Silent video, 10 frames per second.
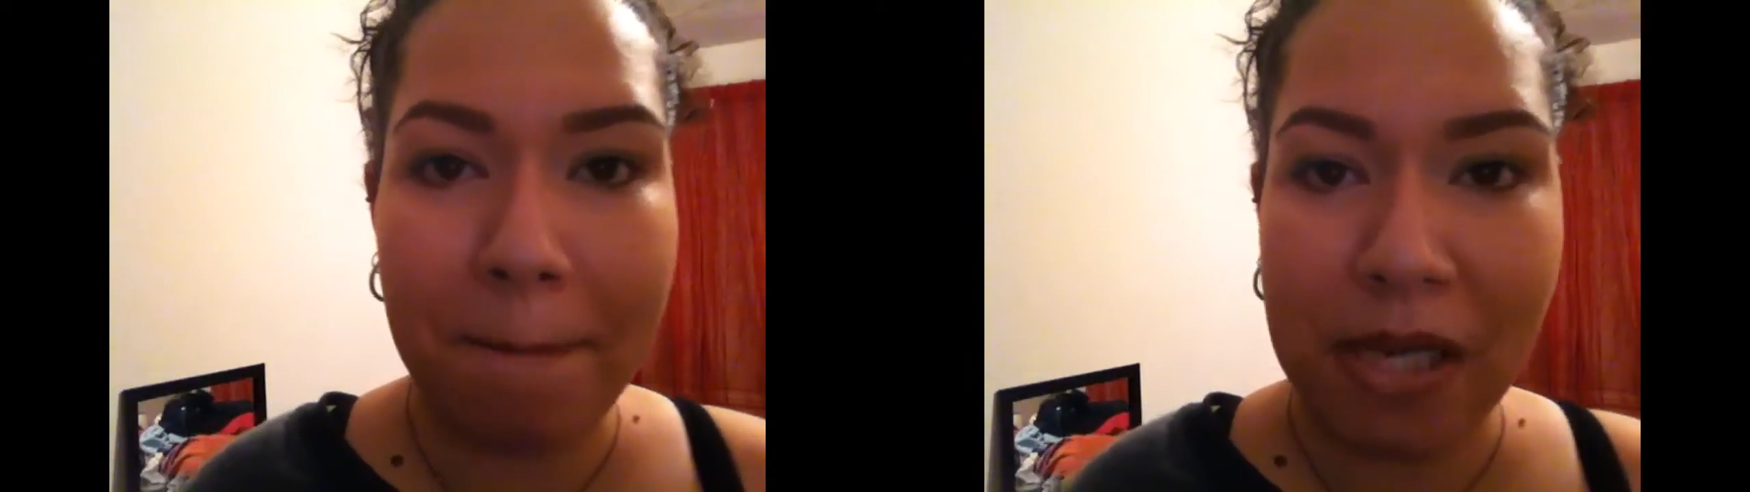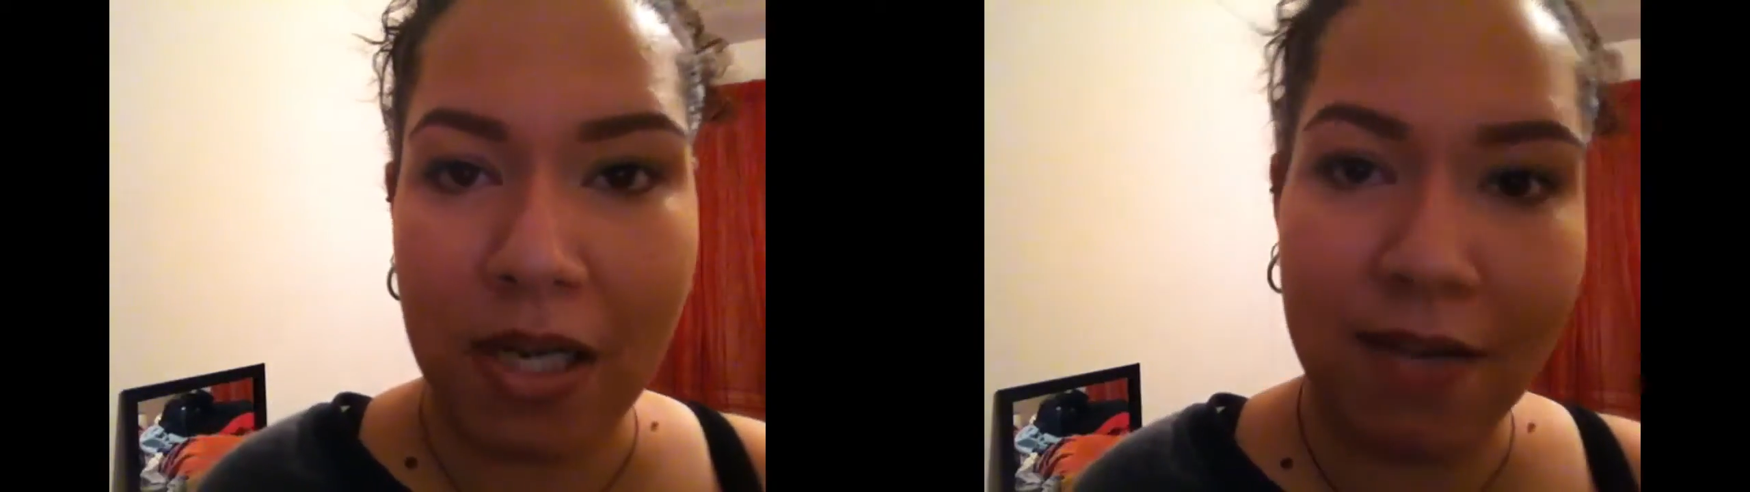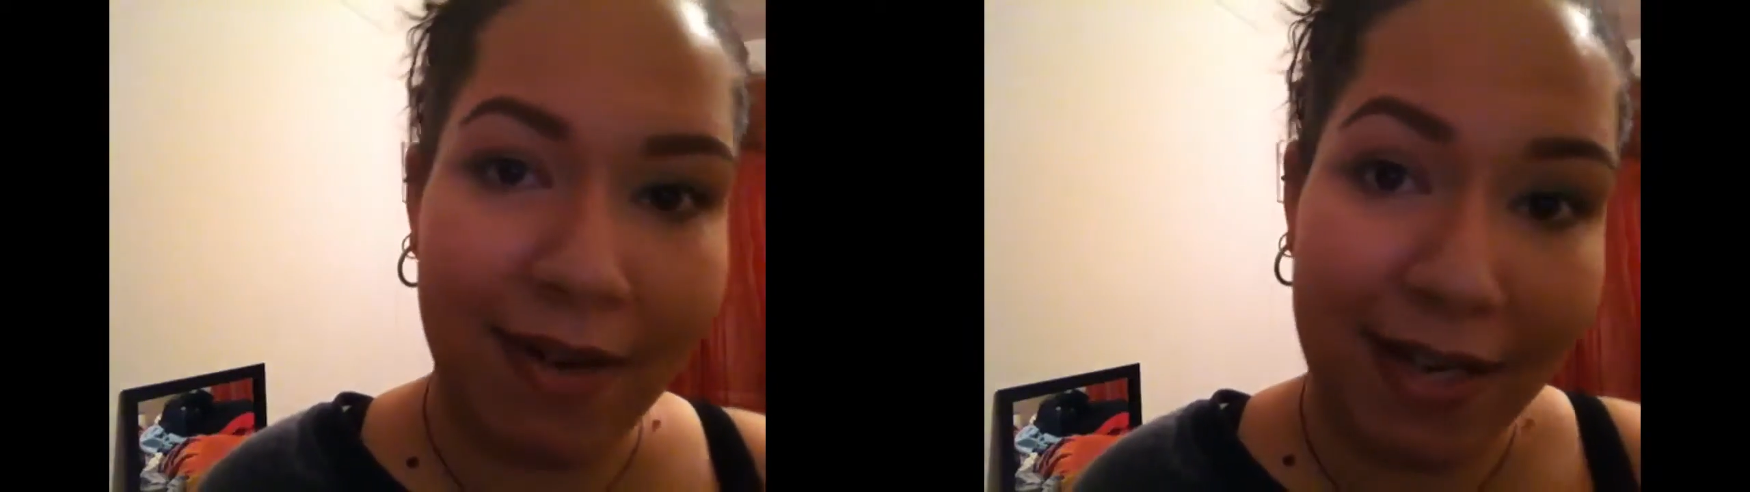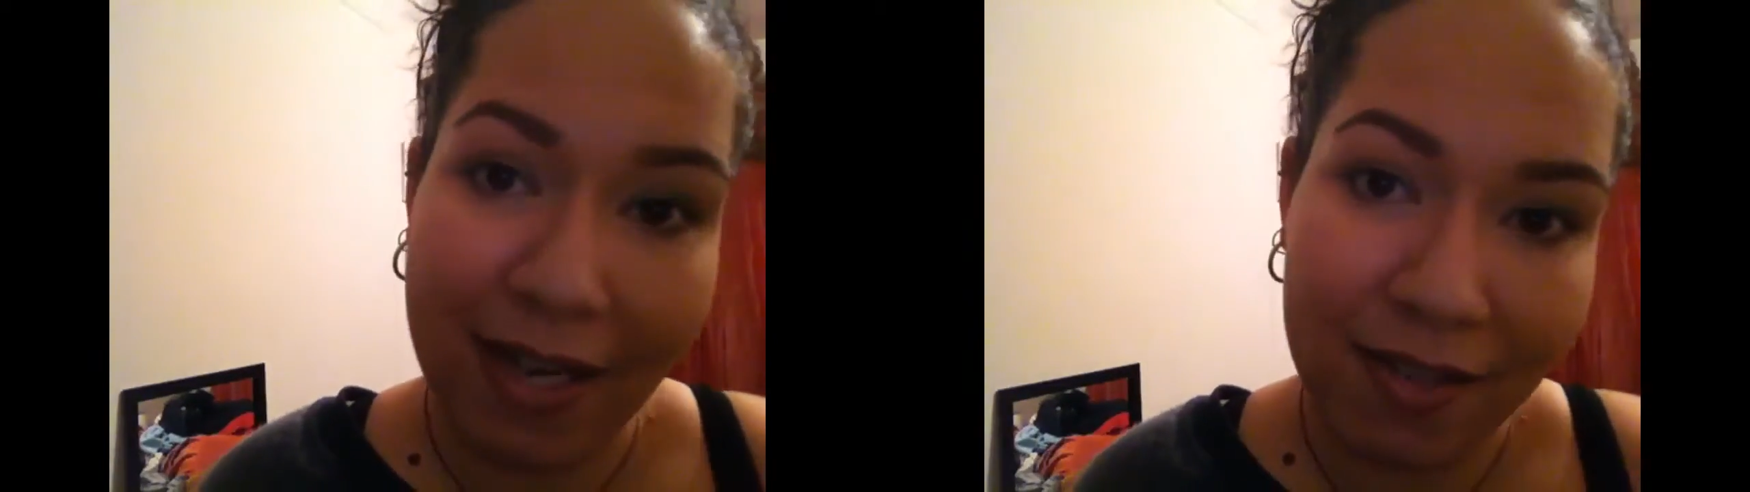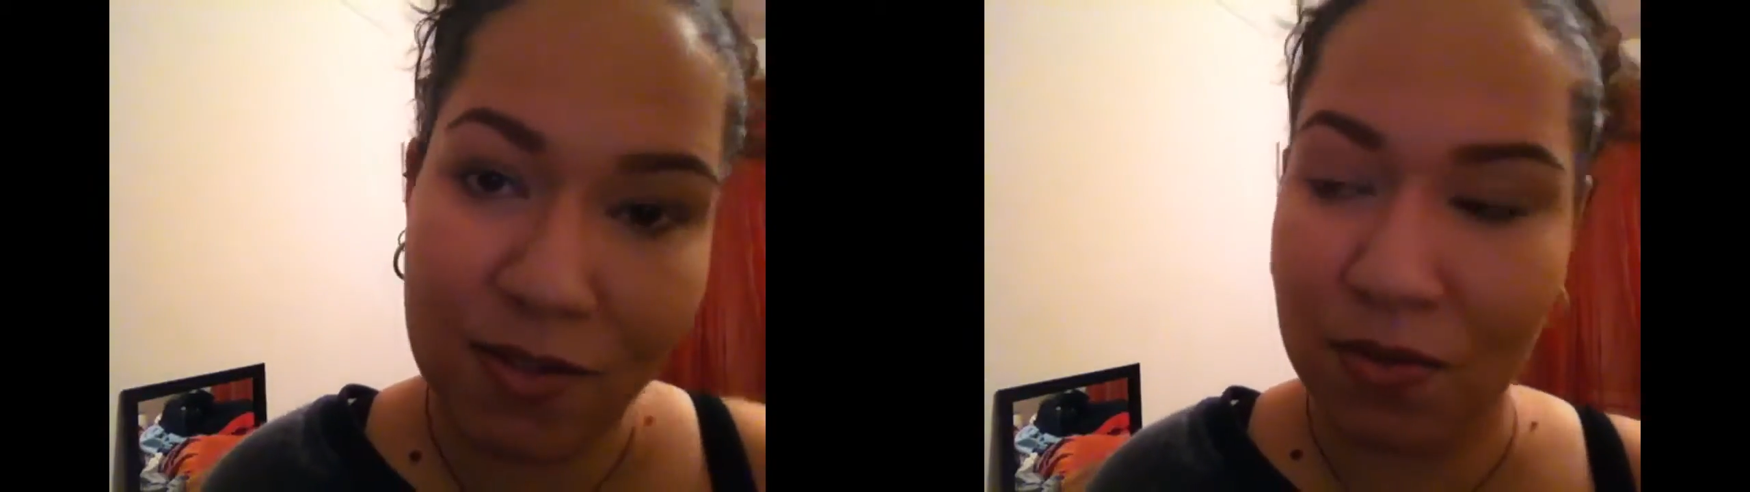but if I
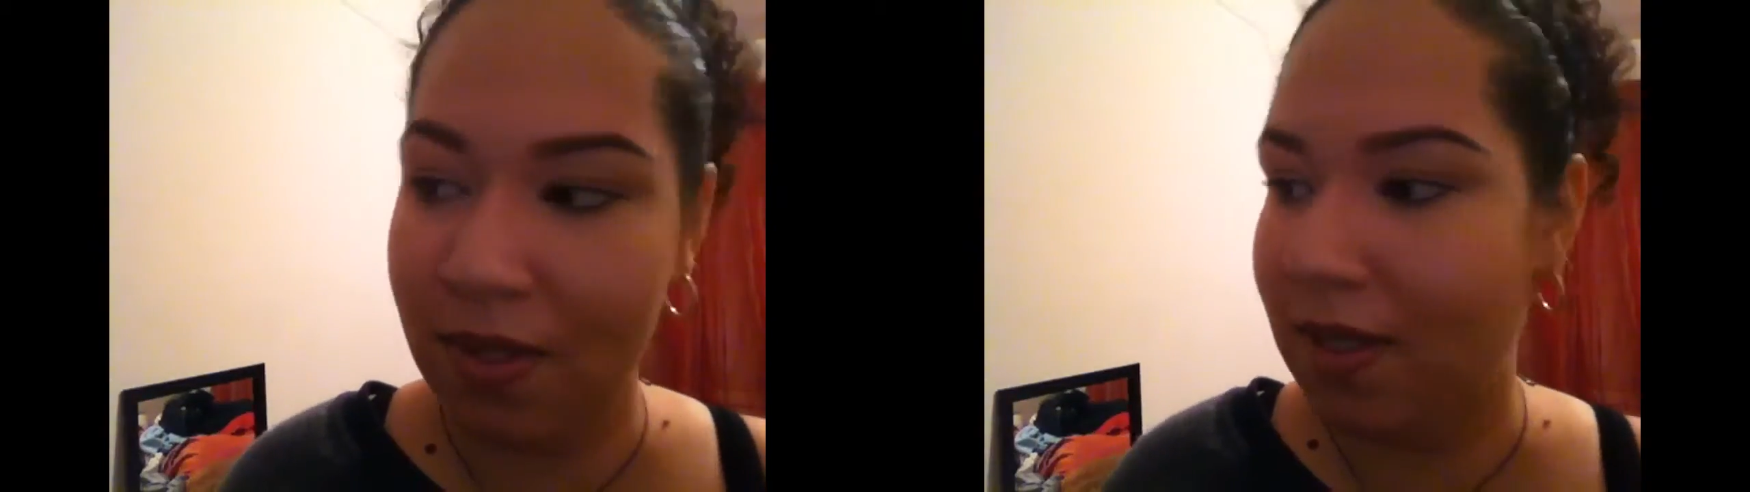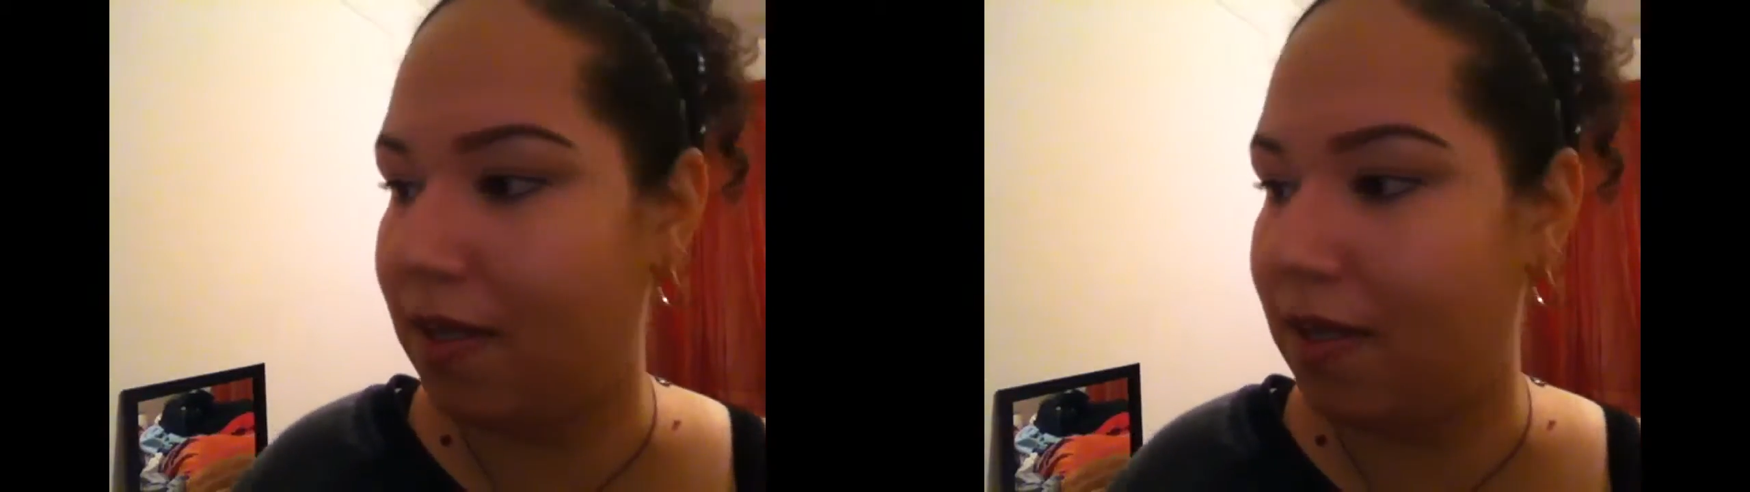can't do it,